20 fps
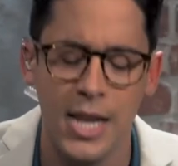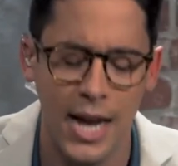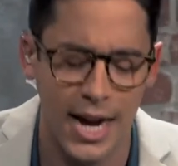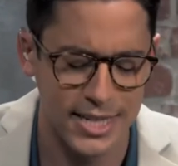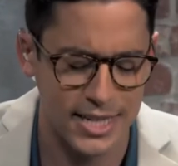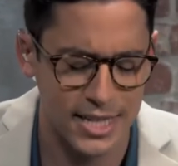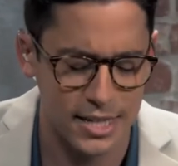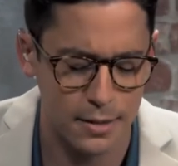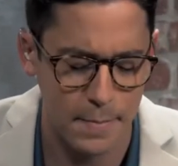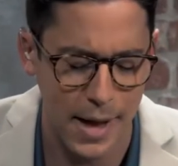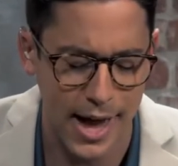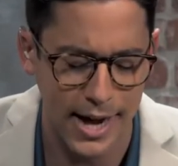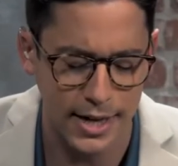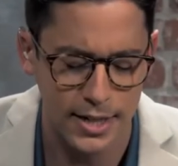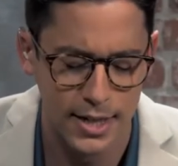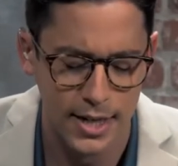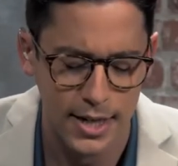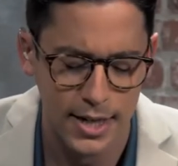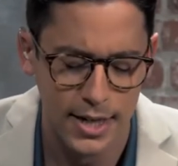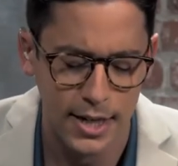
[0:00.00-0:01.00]
I
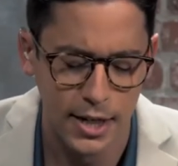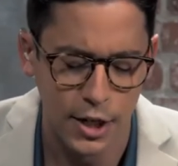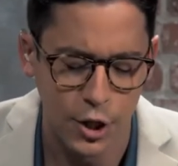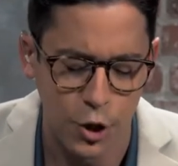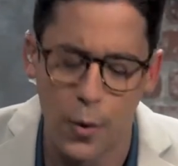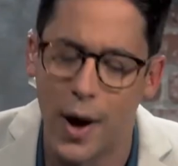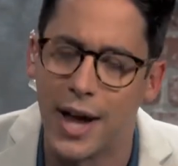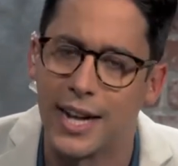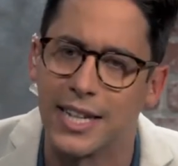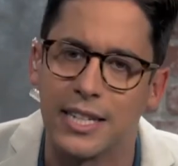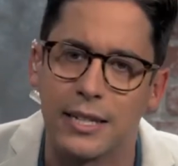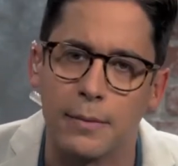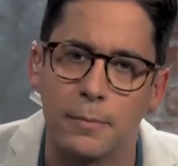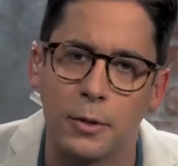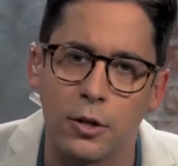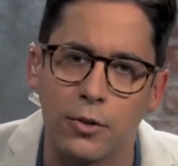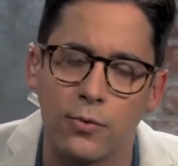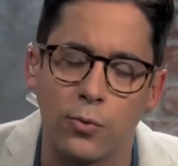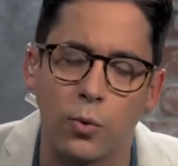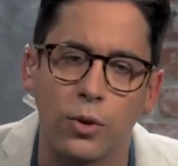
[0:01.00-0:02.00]
suspect you had a
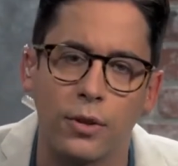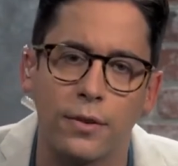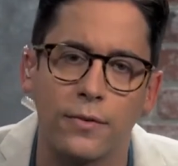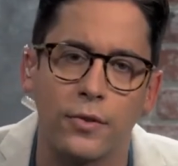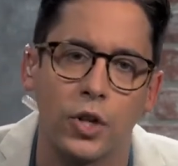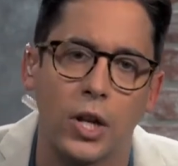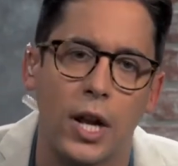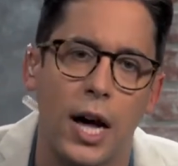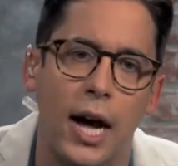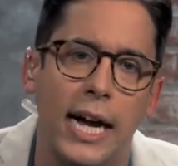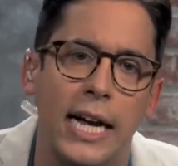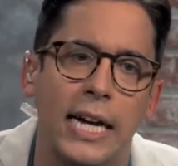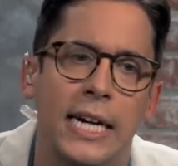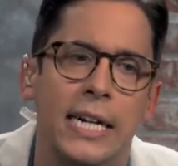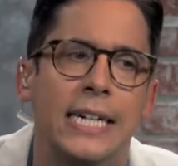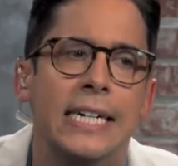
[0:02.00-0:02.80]
similar 4th of July.